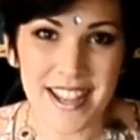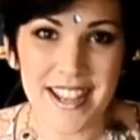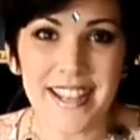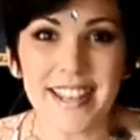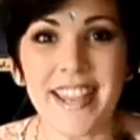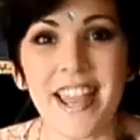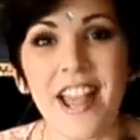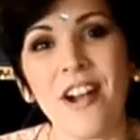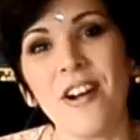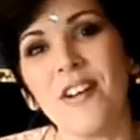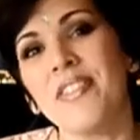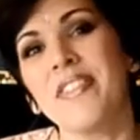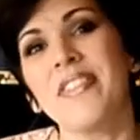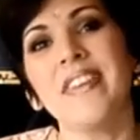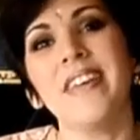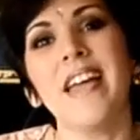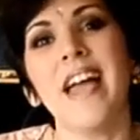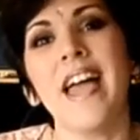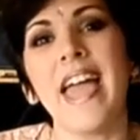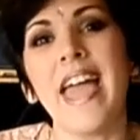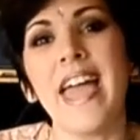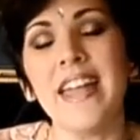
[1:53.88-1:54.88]
Now,
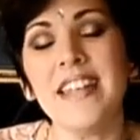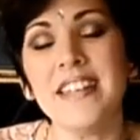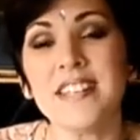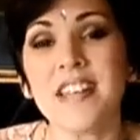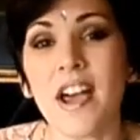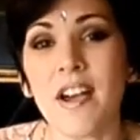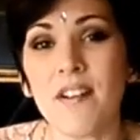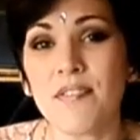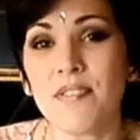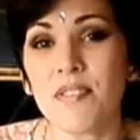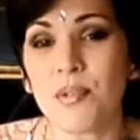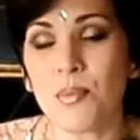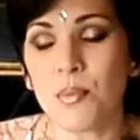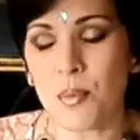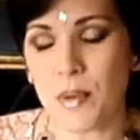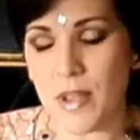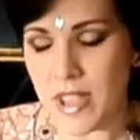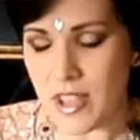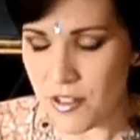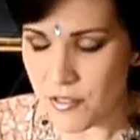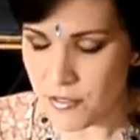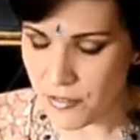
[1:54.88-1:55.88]
the end of the
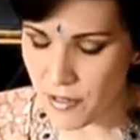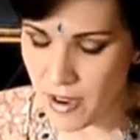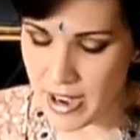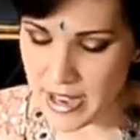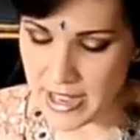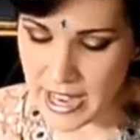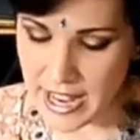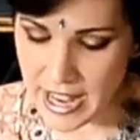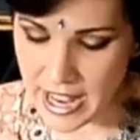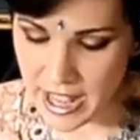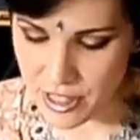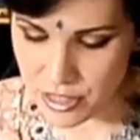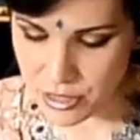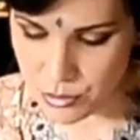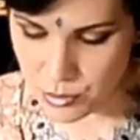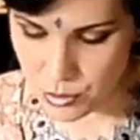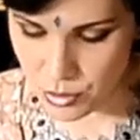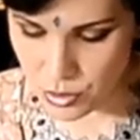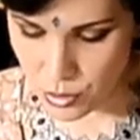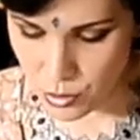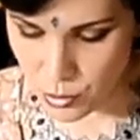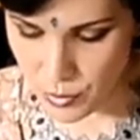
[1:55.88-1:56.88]
week, Friday and
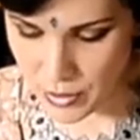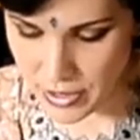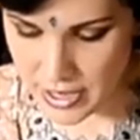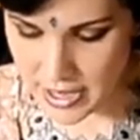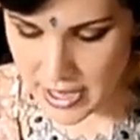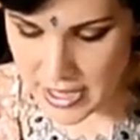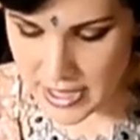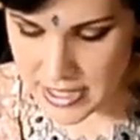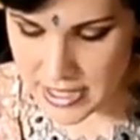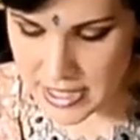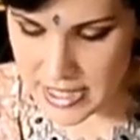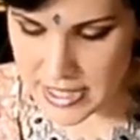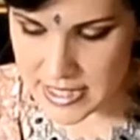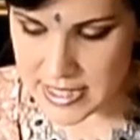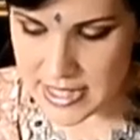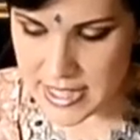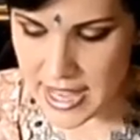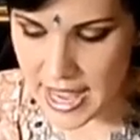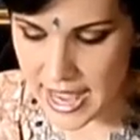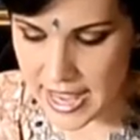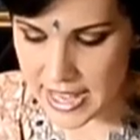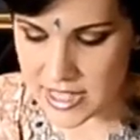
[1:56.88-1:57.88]
through the weekend, is
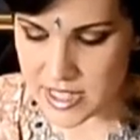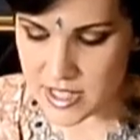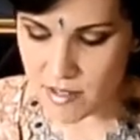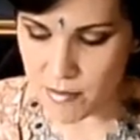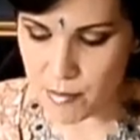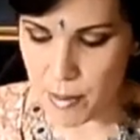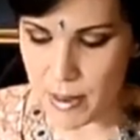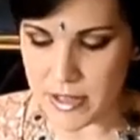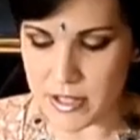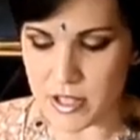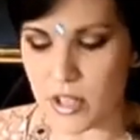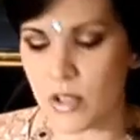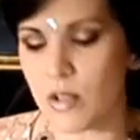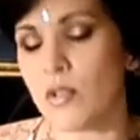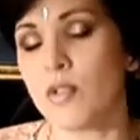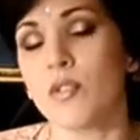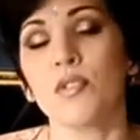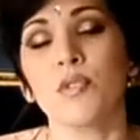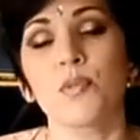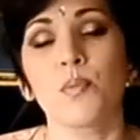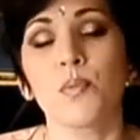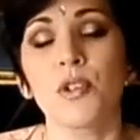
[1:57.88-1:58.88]
the Ace of
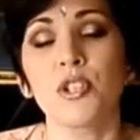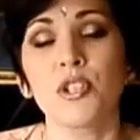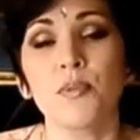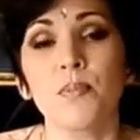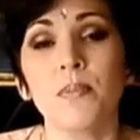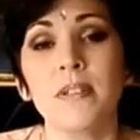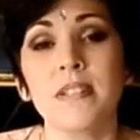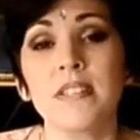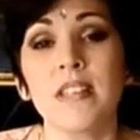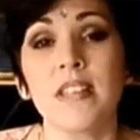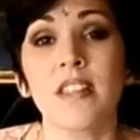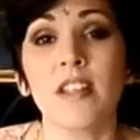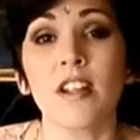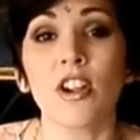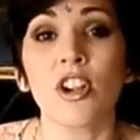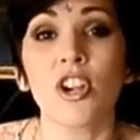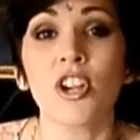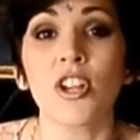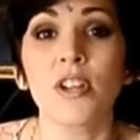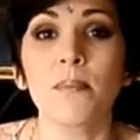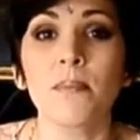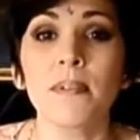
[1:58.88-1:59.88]
Pentacles, which means that there are
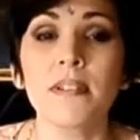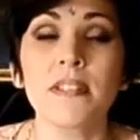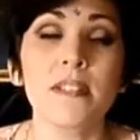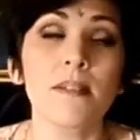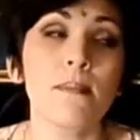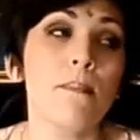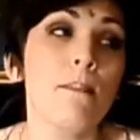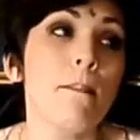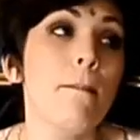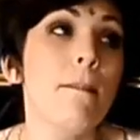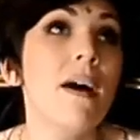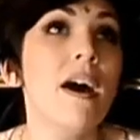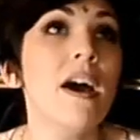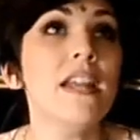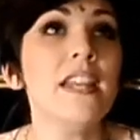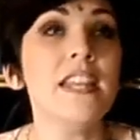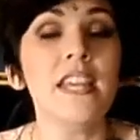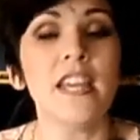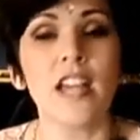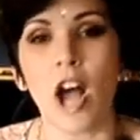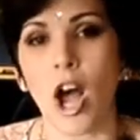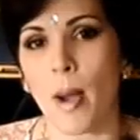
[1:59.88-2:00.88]
going to be some
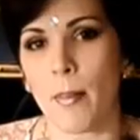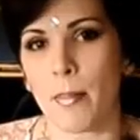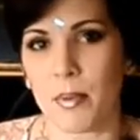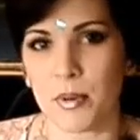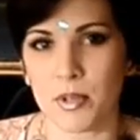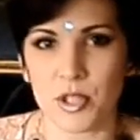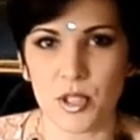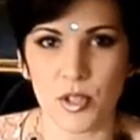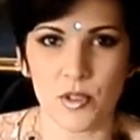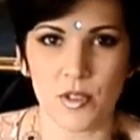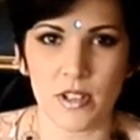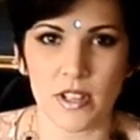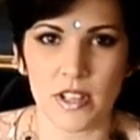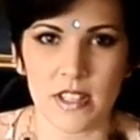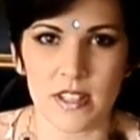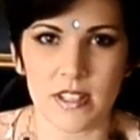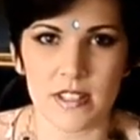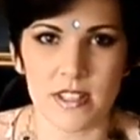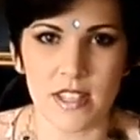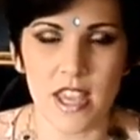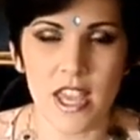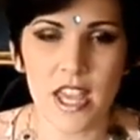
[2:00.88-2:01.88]
money
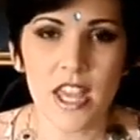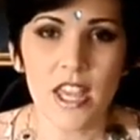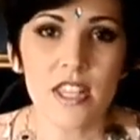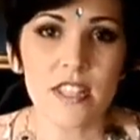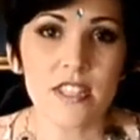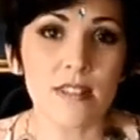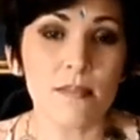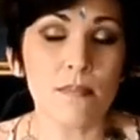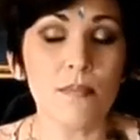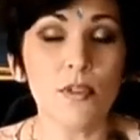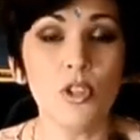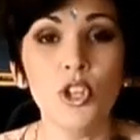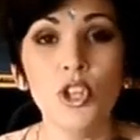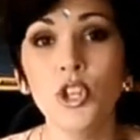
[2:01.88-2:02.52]
opportunities, some